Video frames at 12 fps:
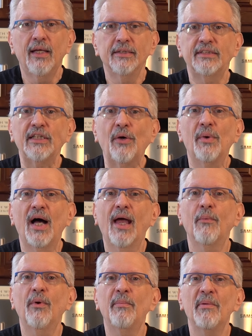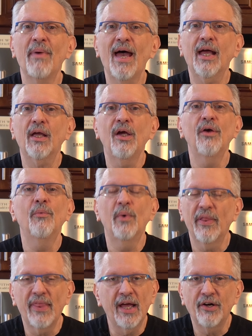So I will be back
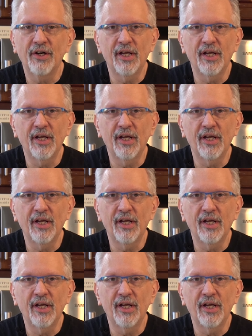when they are